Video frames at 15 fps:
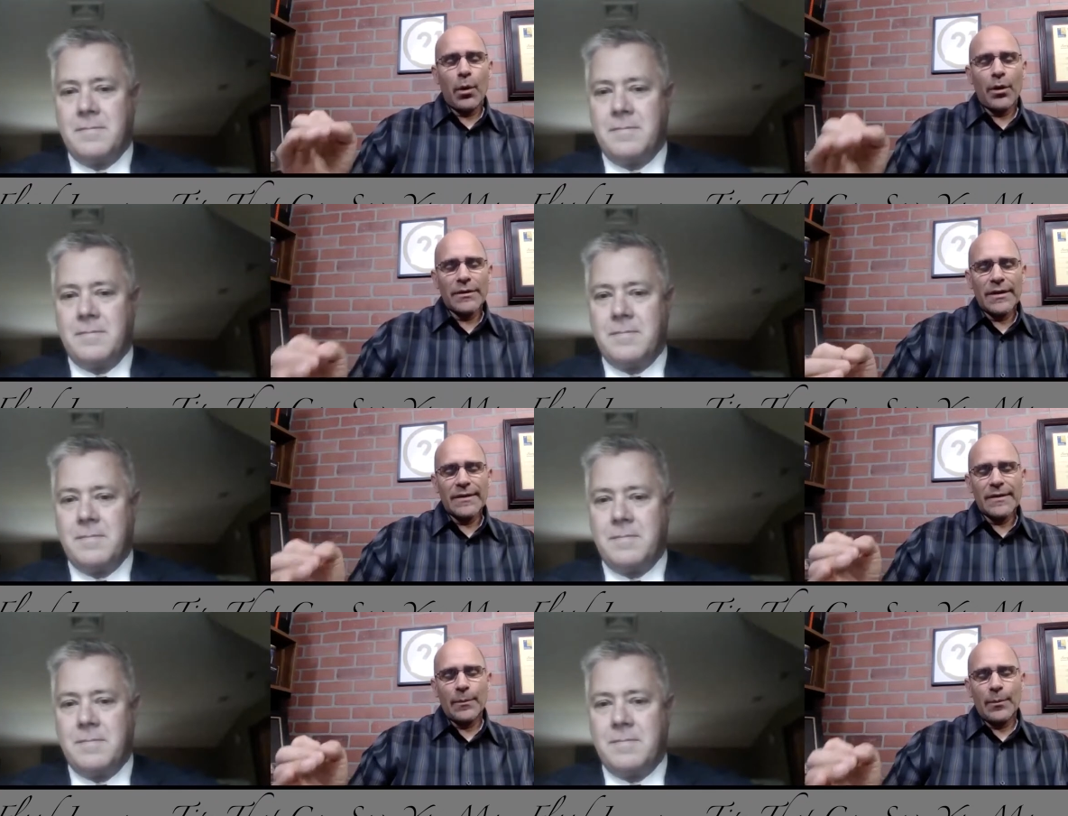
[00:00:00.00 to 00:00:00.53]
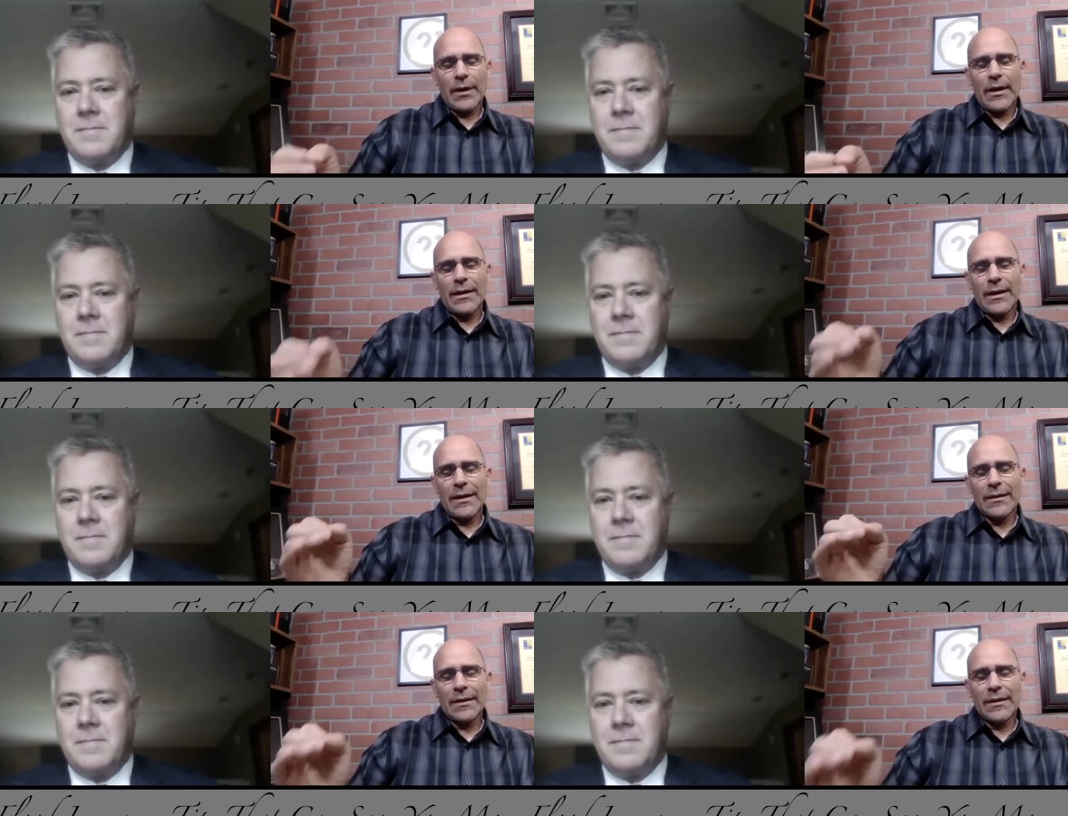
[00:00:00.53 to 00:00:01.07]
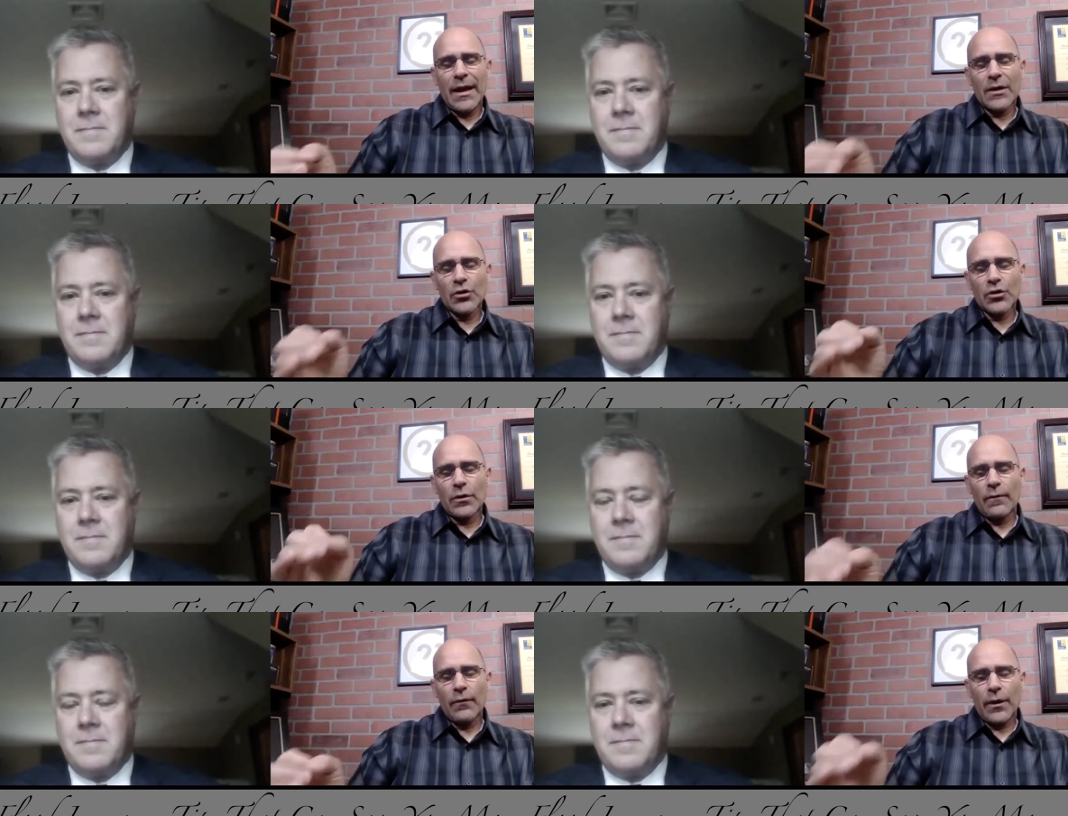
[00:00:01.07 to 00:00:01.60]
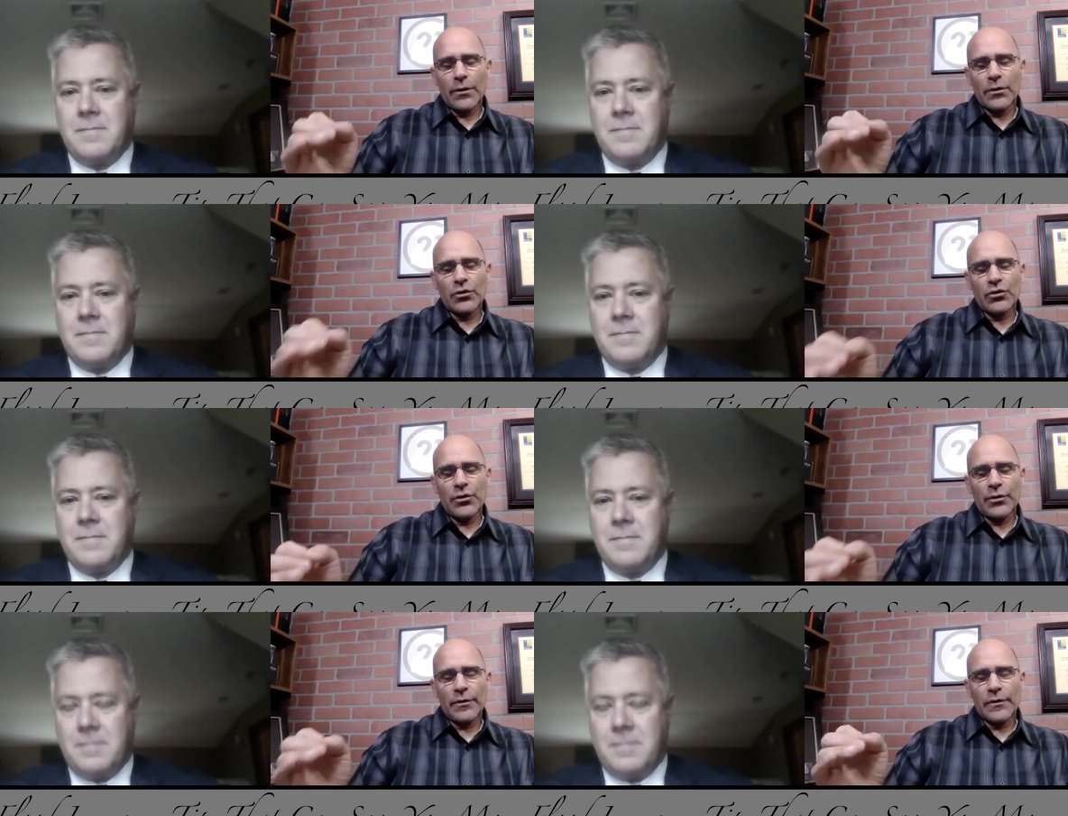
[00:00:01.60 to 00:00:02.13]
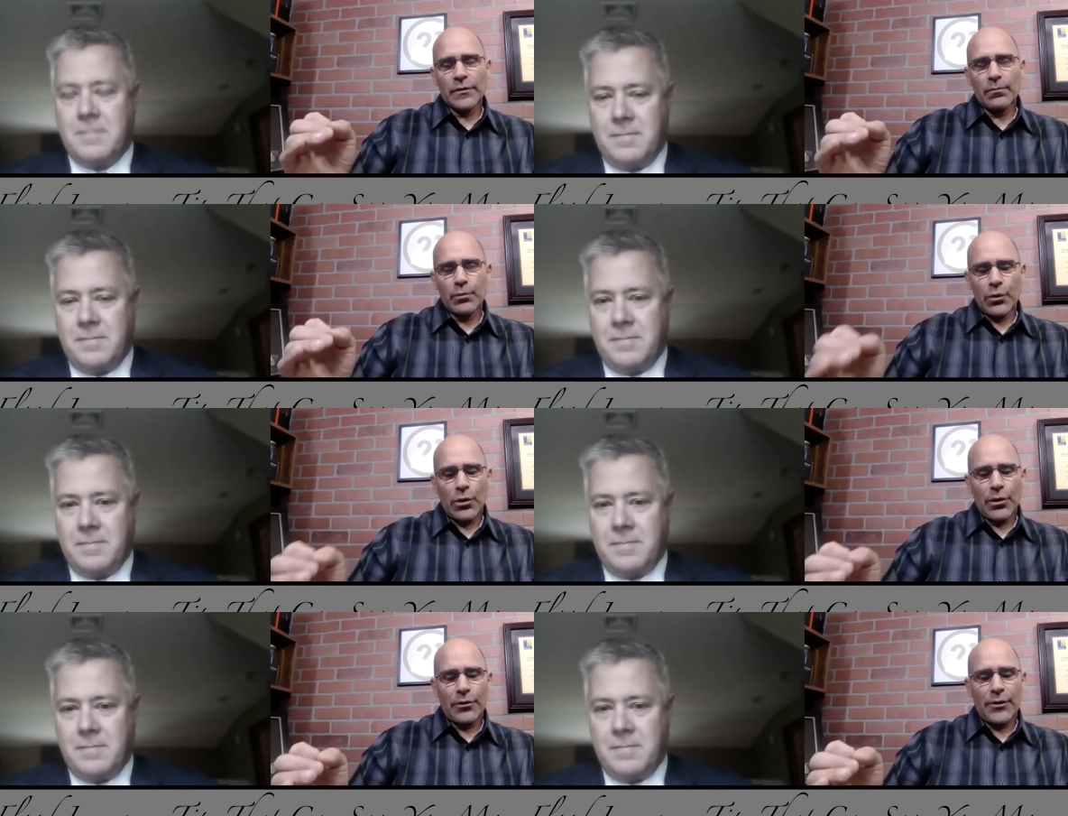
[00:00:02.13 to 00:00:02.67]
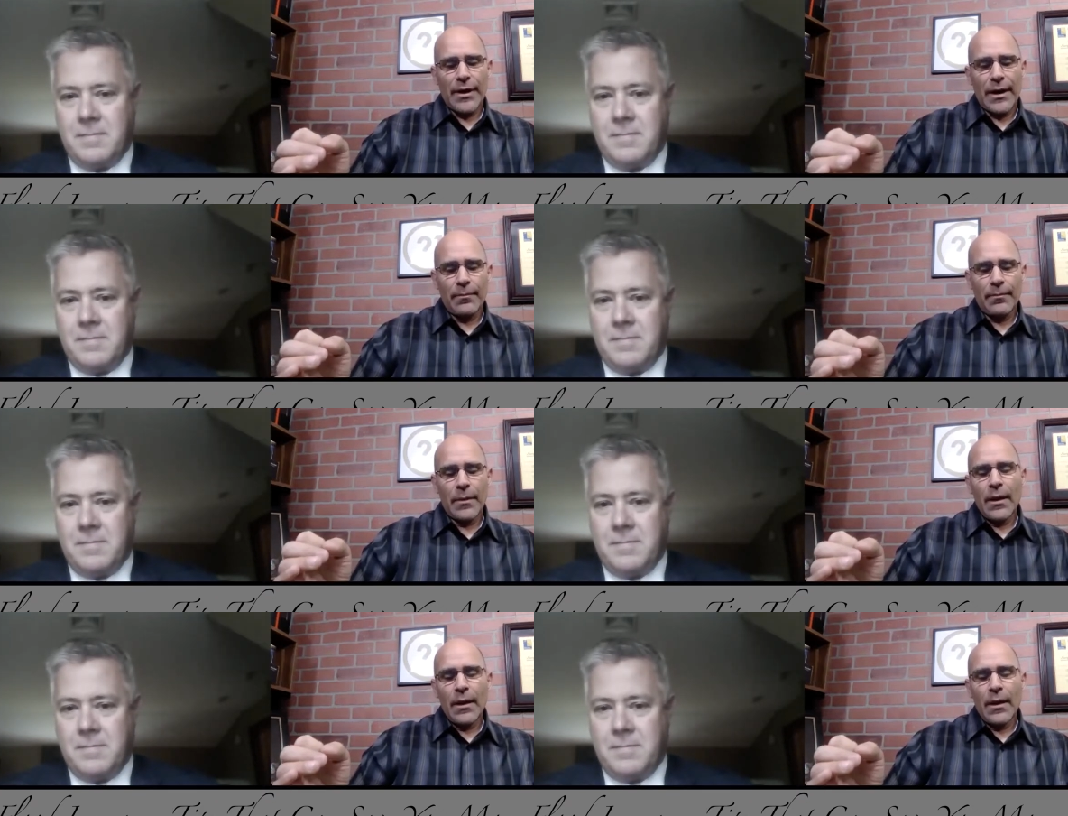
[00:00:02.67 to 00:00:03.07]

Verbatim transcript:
Speaker 1: participate in the National Flood Insurance Program?